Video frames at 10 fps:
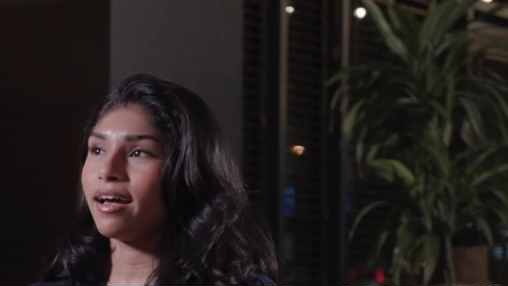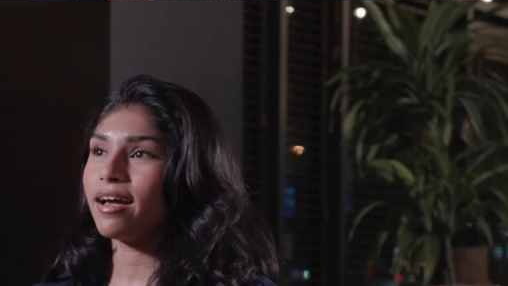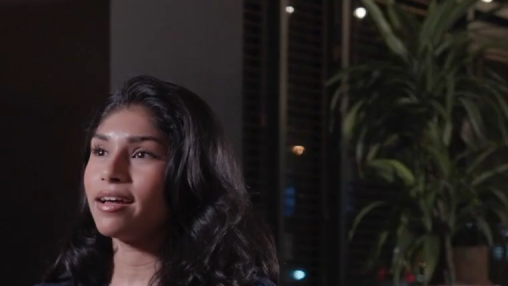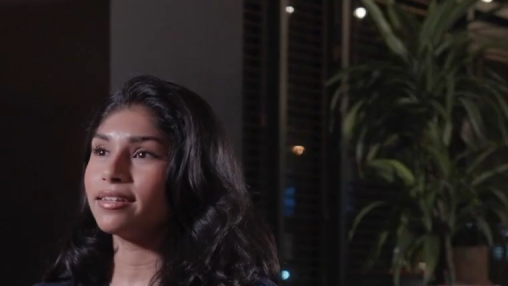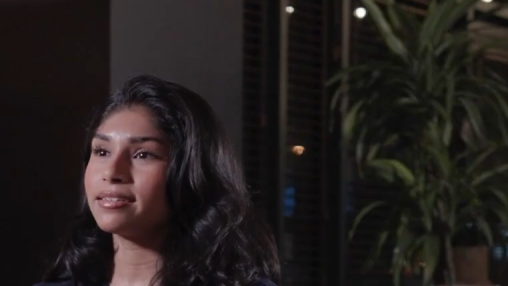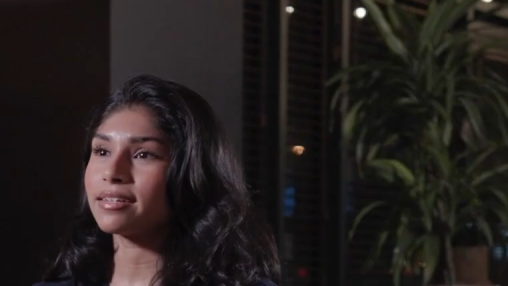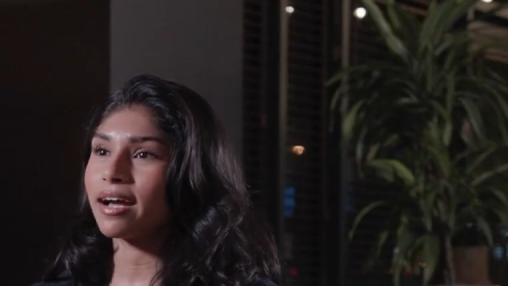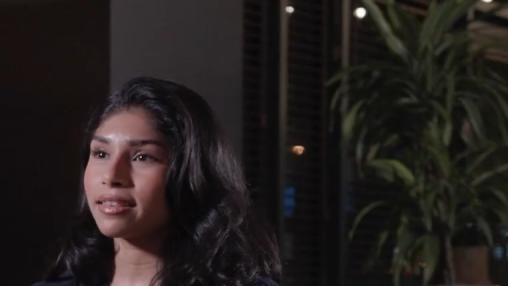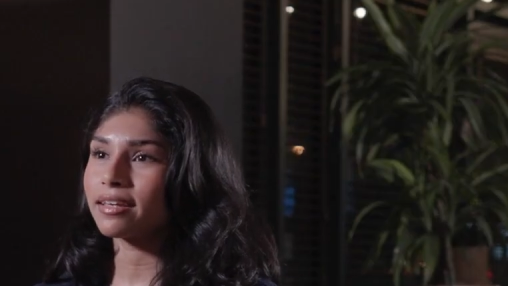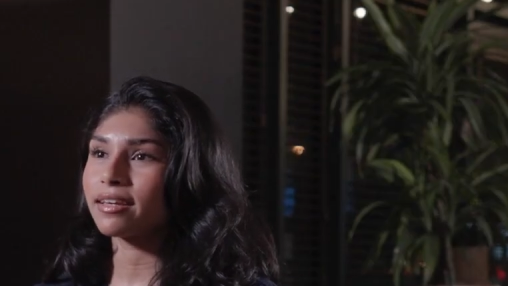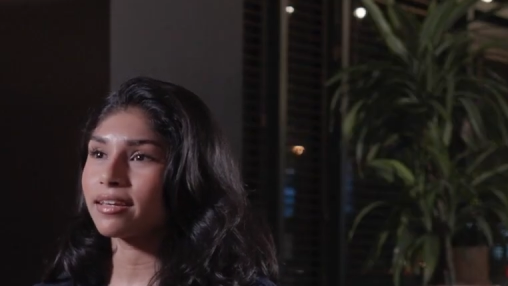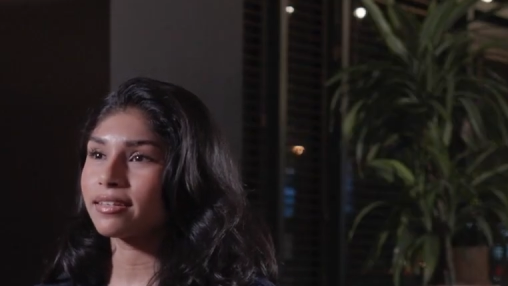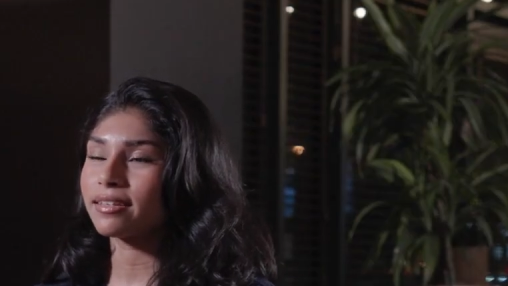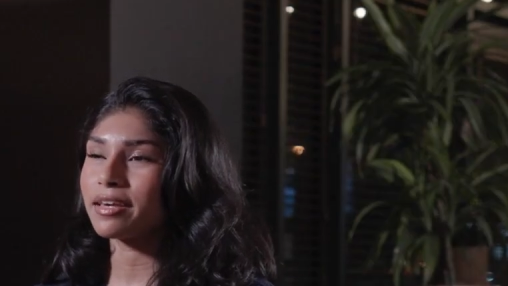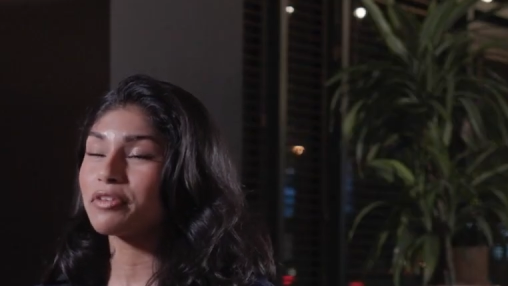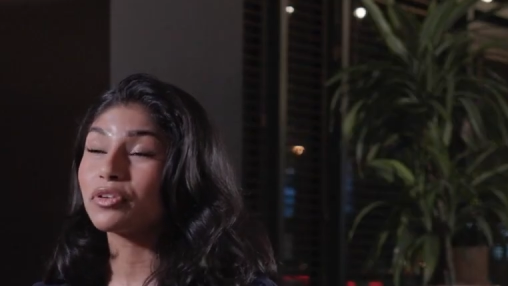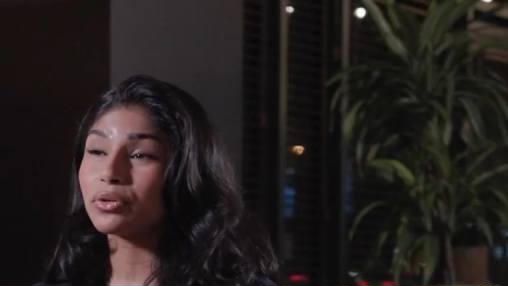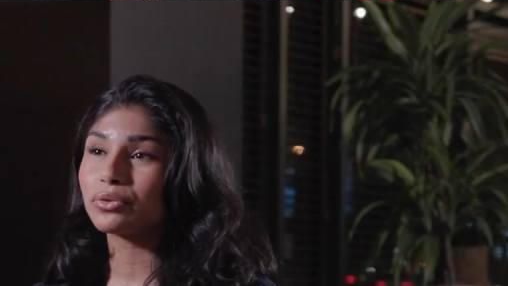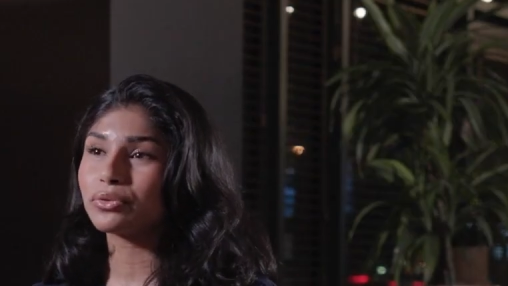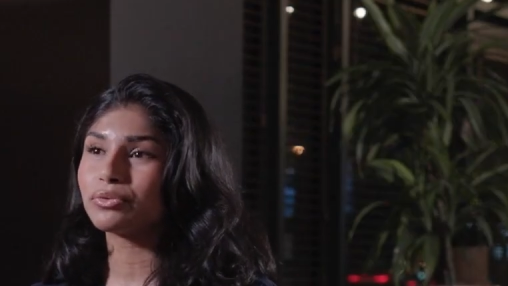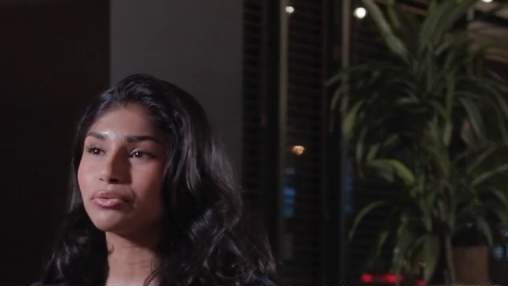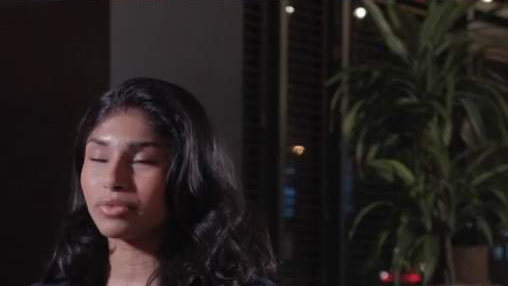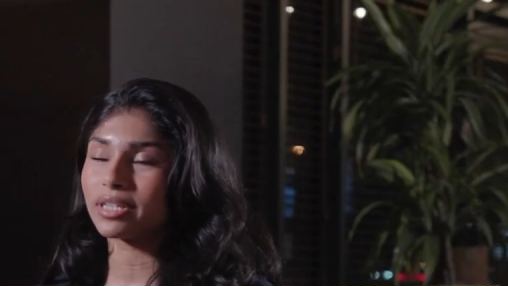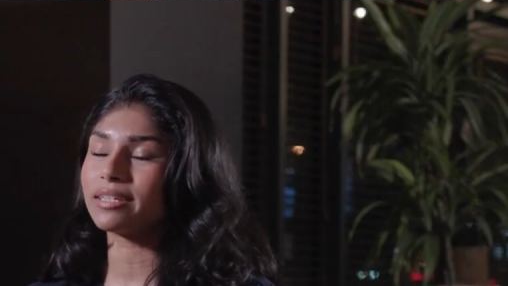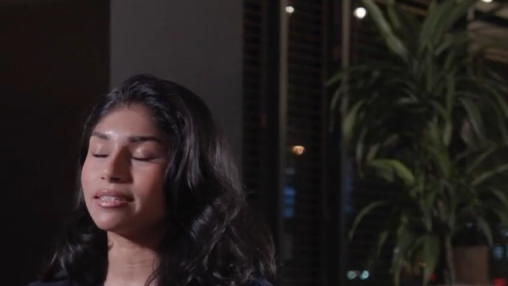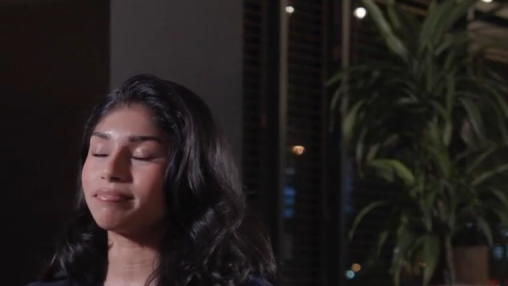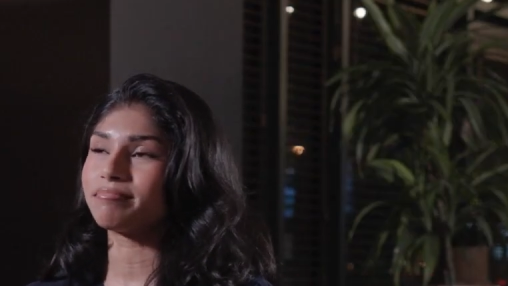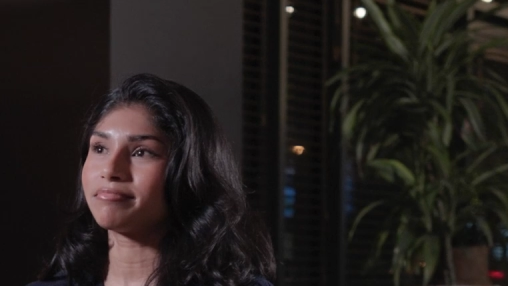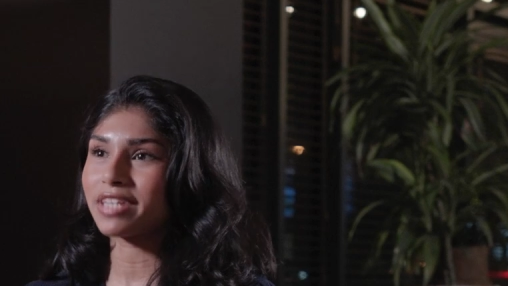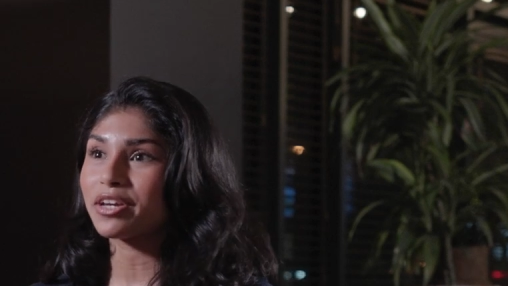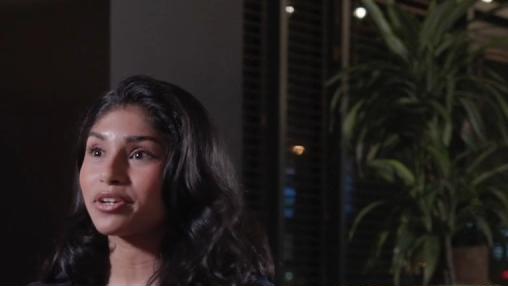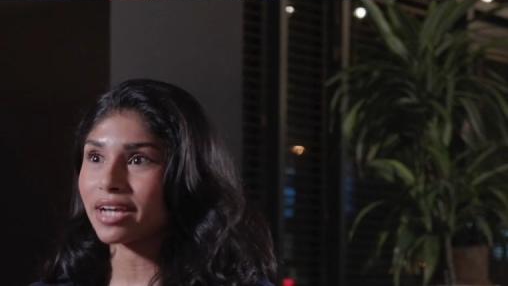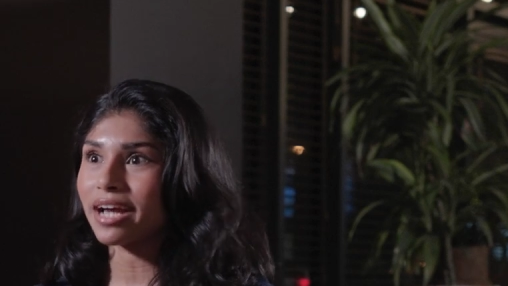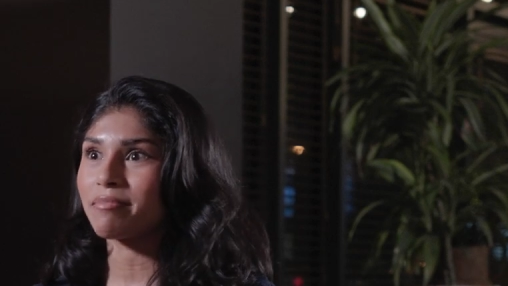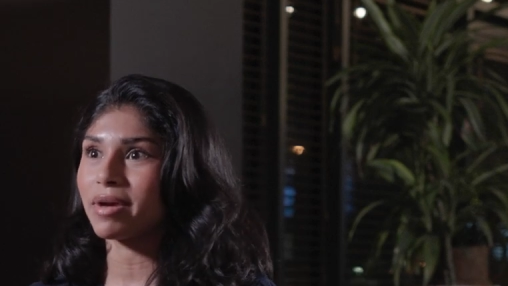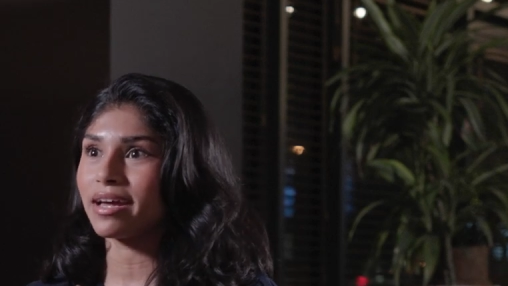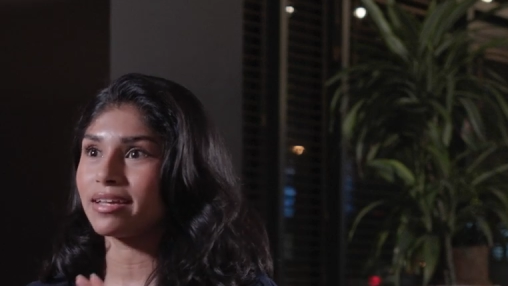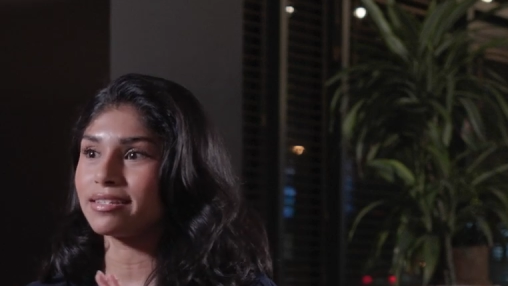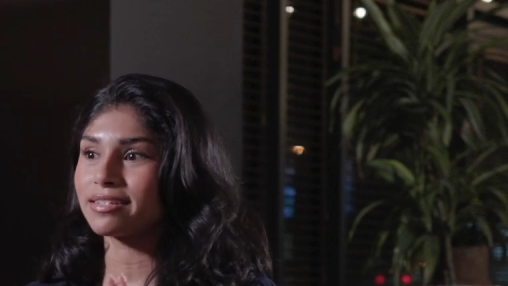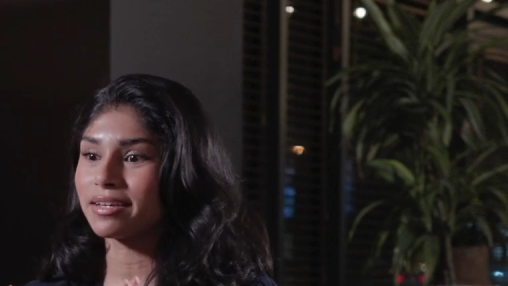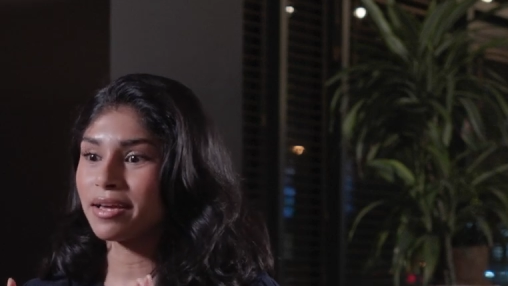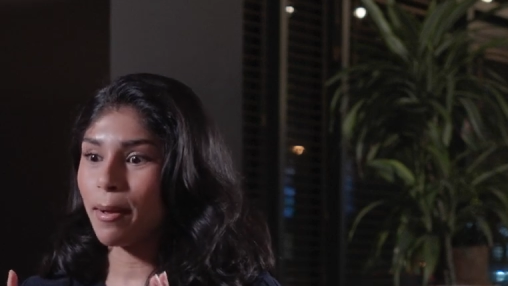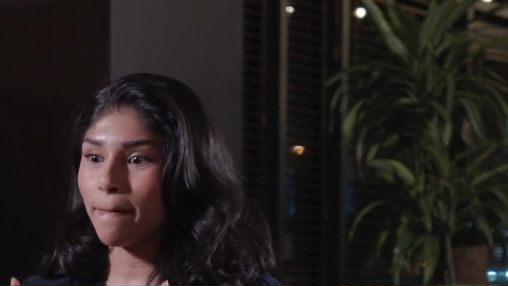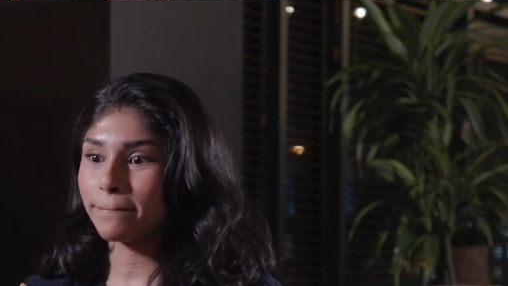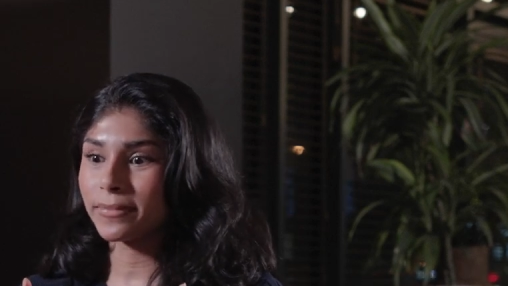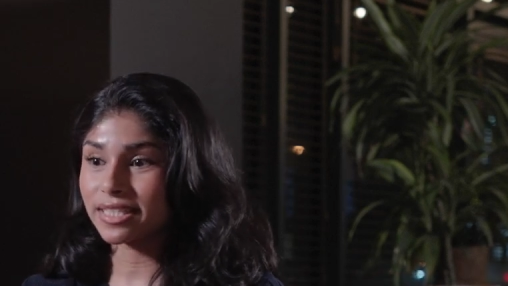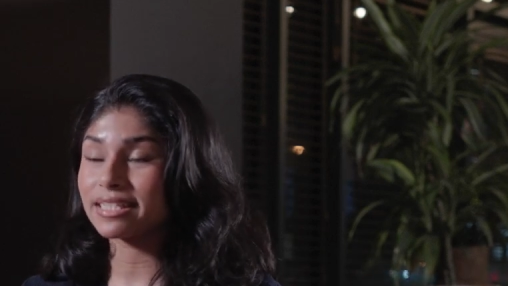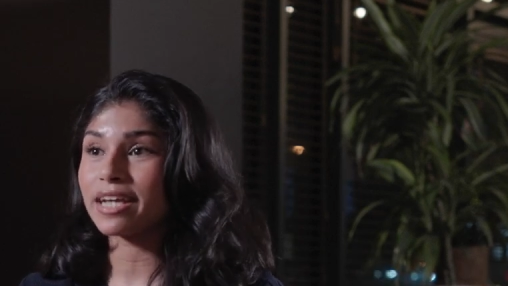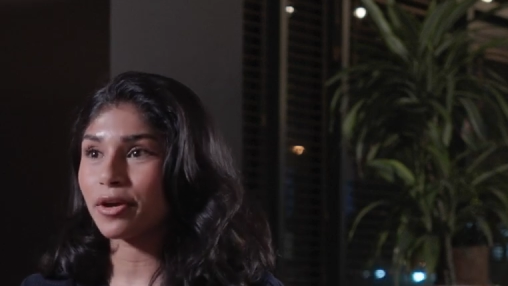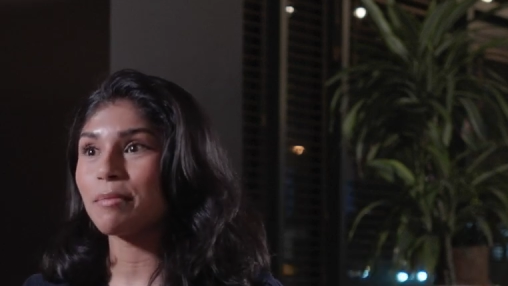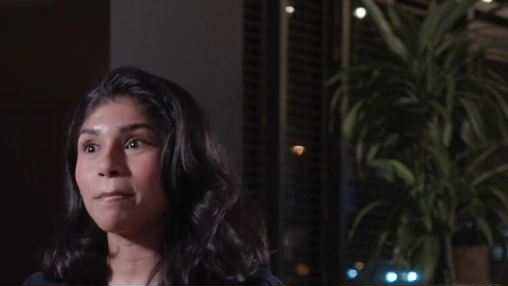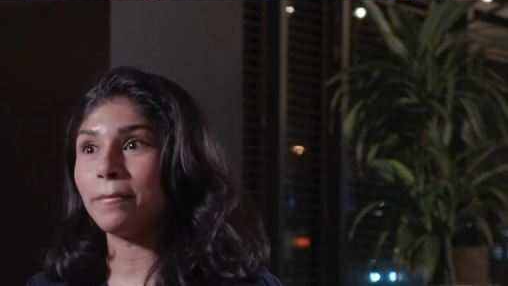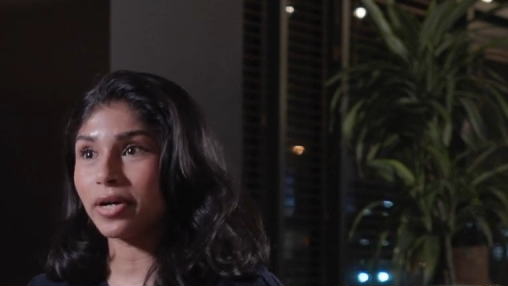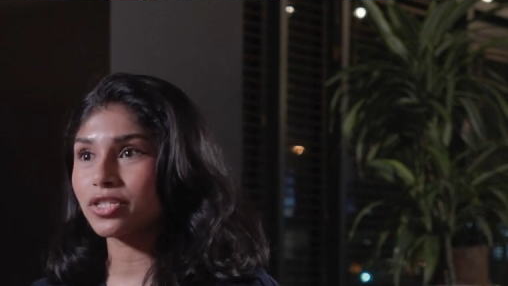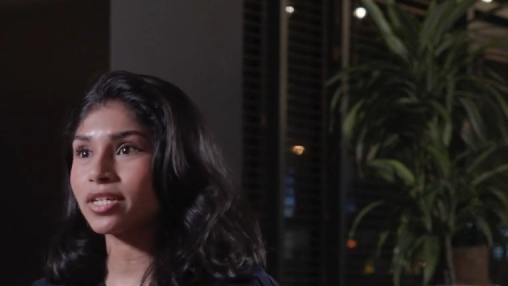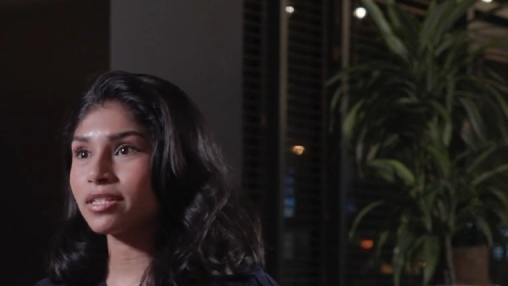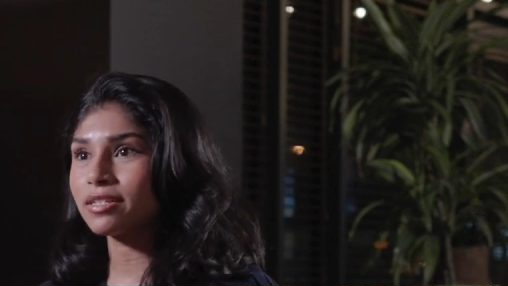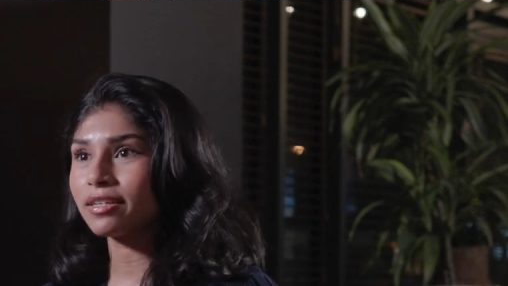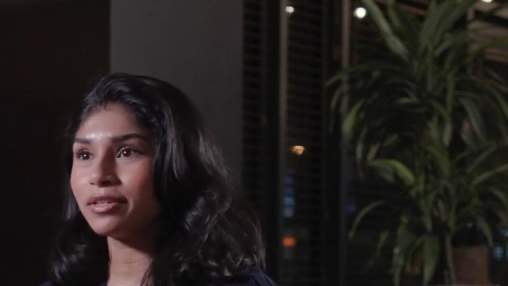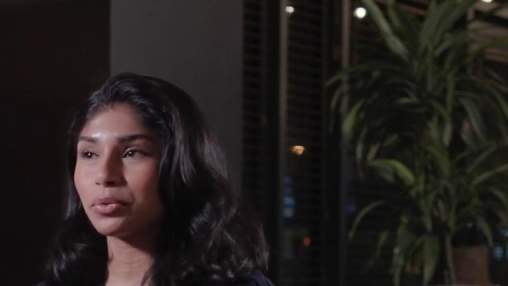And I think if you really take your time and sit down and budget,